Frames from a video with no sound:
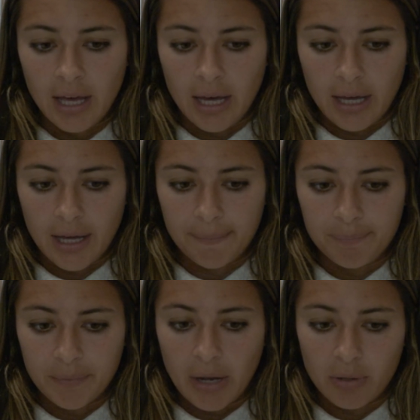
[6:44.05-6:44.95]
I
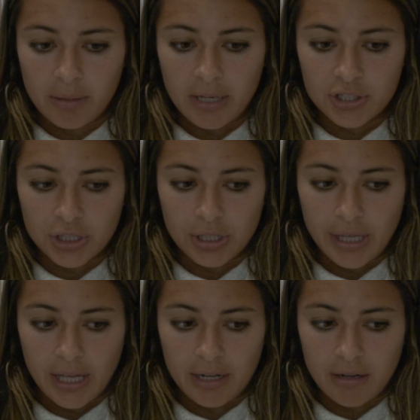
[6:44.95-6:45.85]
want to make sure
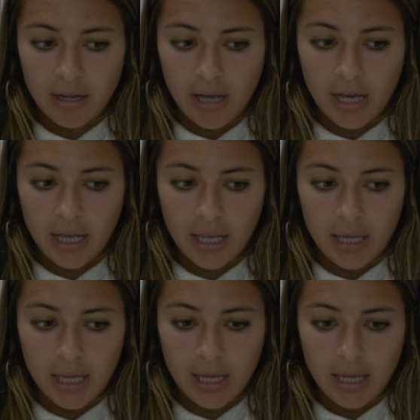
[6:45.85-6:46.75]
that
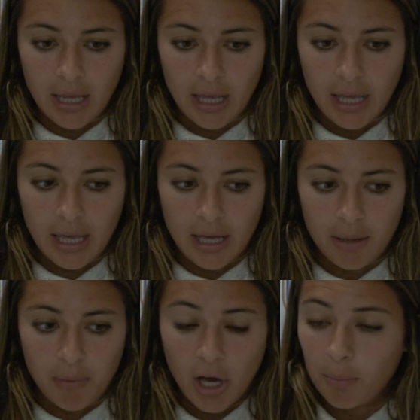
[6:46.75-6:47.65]
I
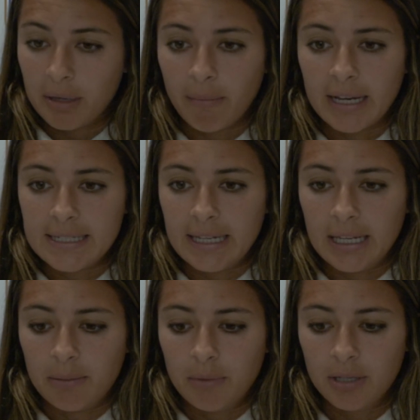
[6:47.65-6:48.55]
am helping my
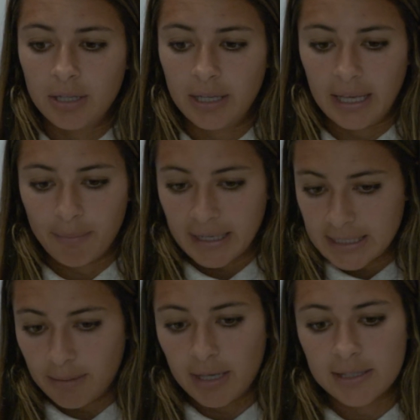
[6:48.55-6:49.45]
team and my
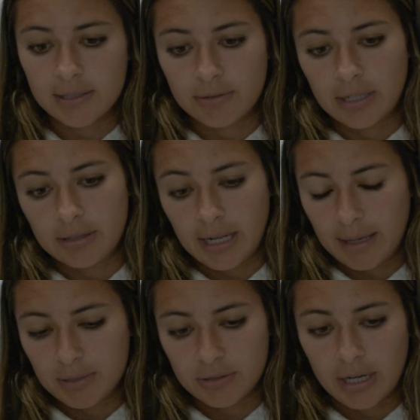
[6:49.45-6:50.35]
teammates that
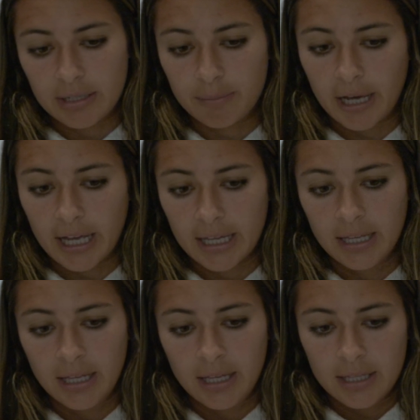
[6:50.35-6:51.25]
I'm surrounded by.
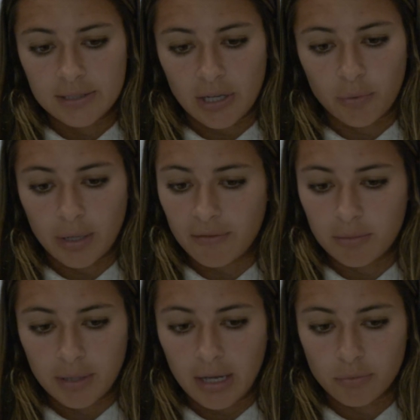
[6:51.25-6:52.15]
So
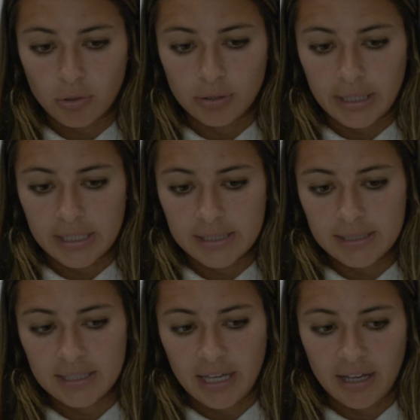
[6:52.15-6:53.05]
whatever that role
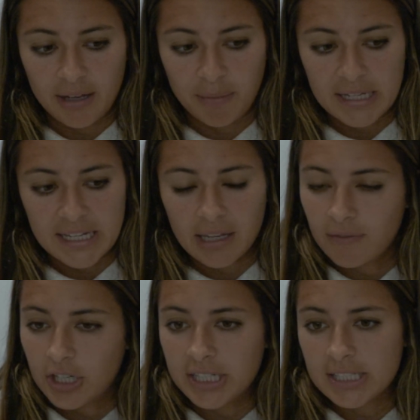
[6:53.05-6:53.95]
is, I take it
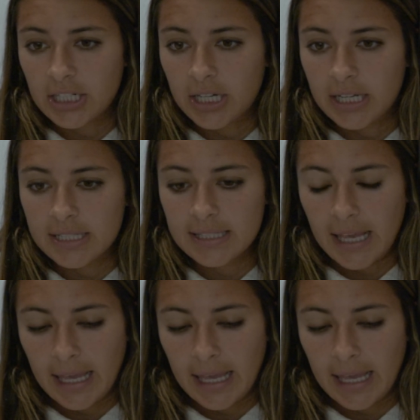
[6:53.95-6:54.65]
very serious.